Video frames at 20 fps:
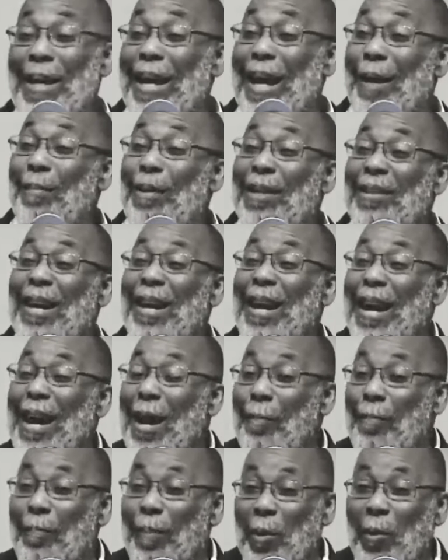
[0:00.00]
he might be able
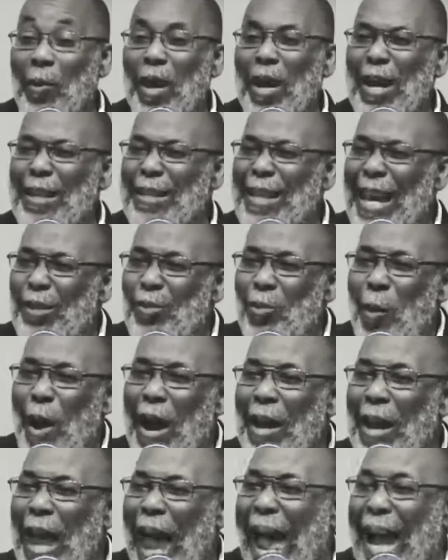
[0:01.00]
to help you.
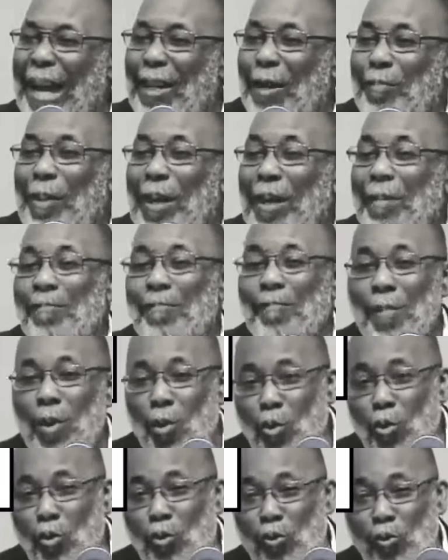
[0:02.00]
That's why I could
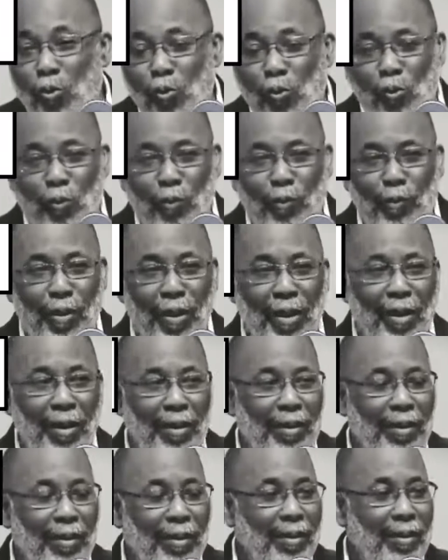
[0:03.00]
be moved.
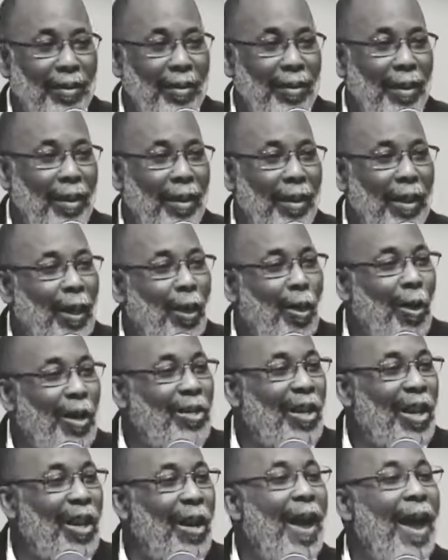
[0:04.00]

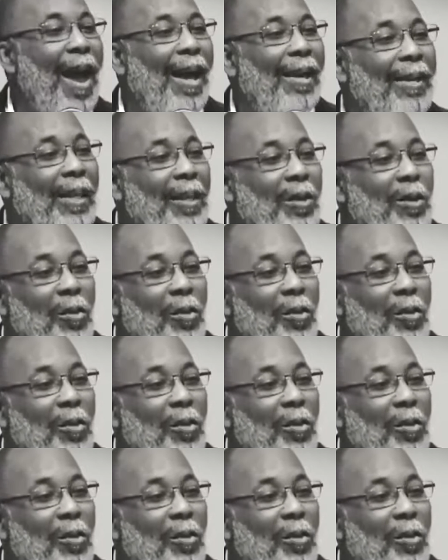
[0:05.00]
The Lord said,